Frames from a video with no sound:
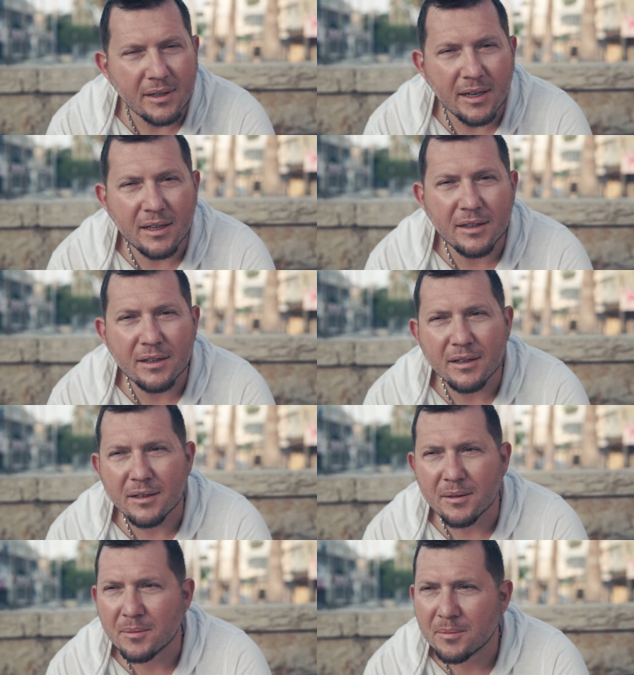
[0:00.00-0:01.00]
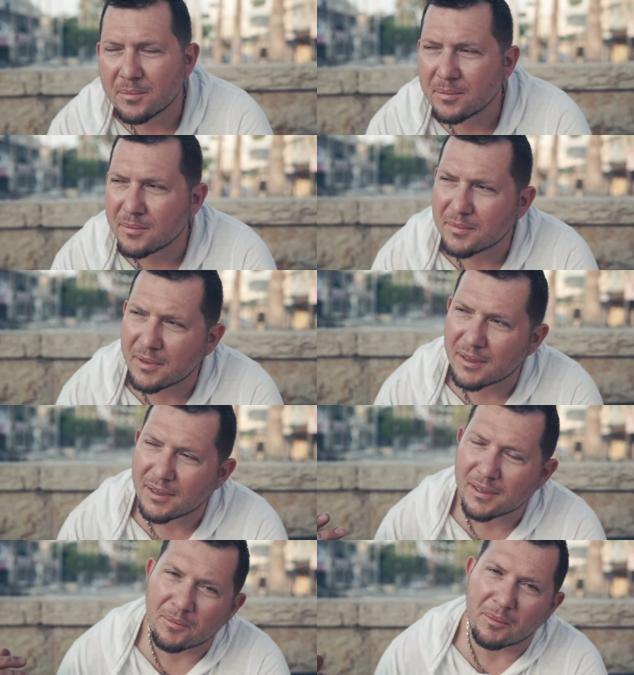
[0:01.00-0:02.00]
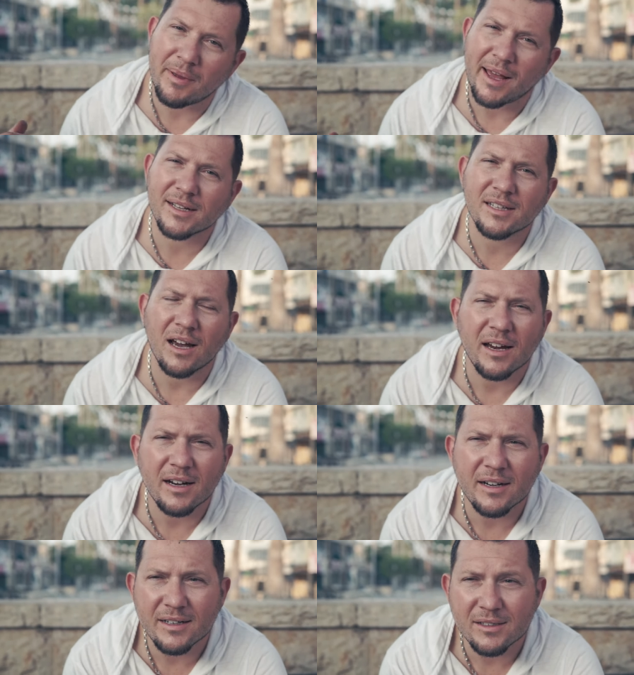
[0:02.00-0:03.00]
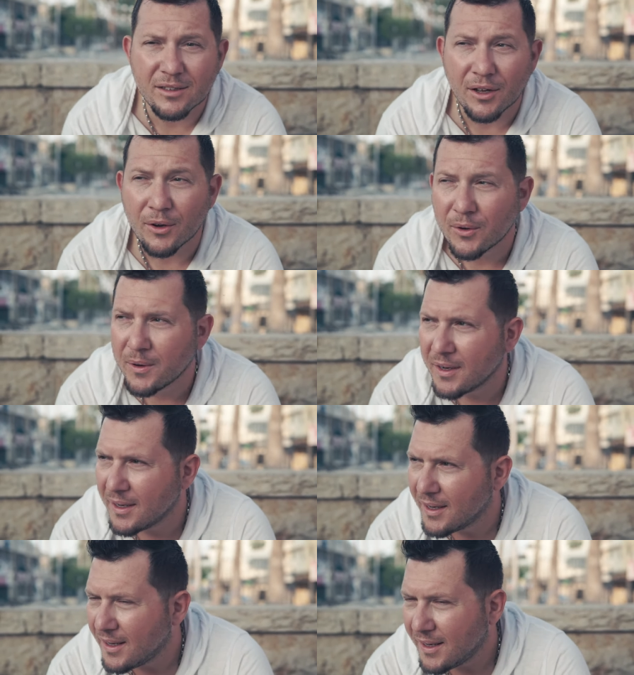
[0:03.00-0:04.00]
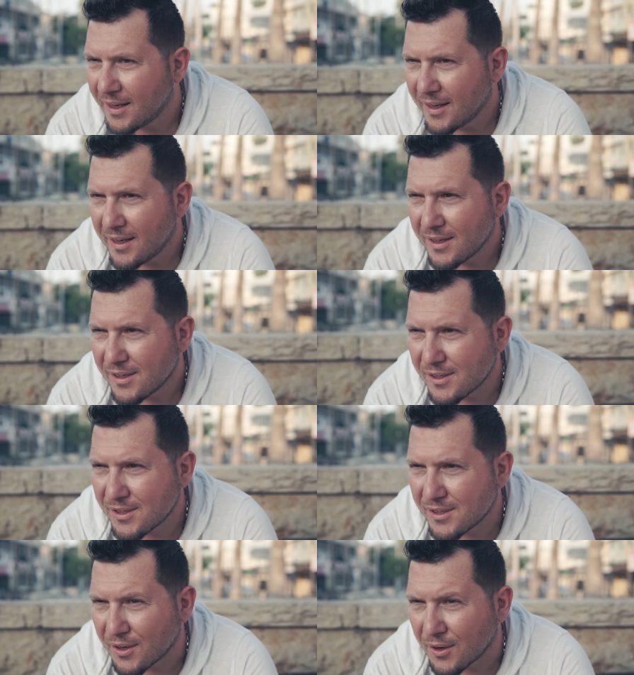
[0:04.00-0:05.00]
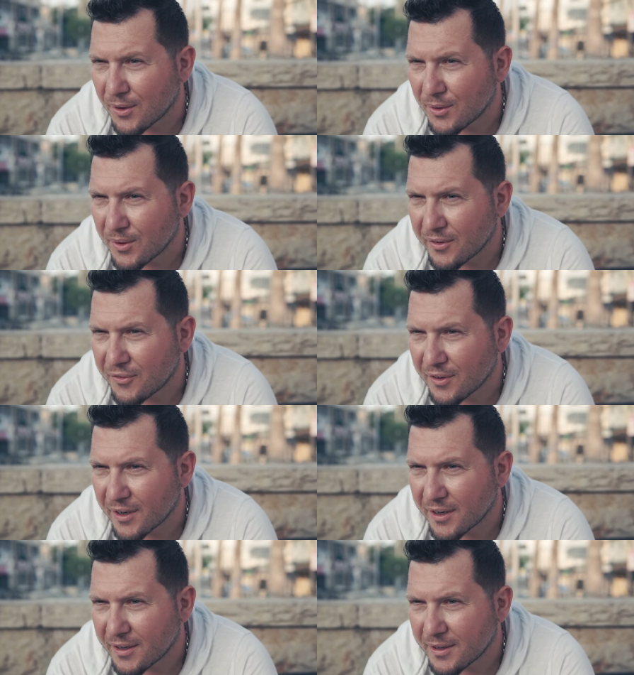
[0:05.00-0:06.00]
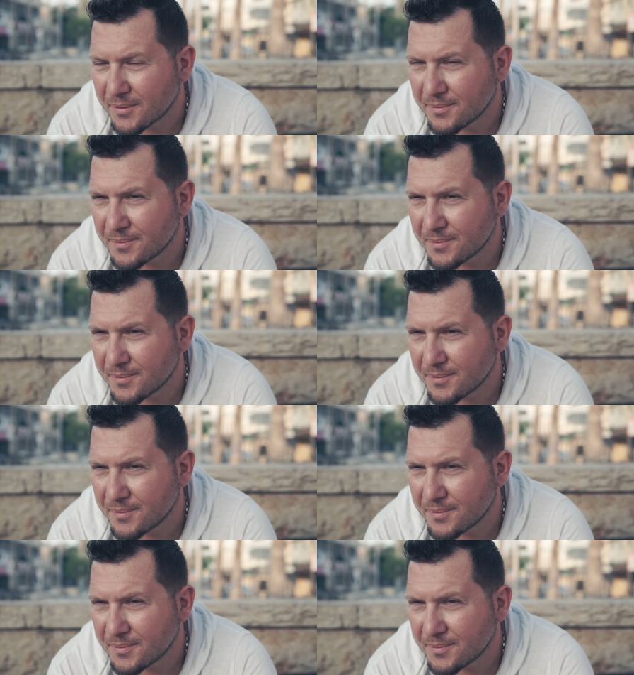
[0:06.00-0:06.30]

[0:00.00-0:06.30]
And my back tire is low. So I figure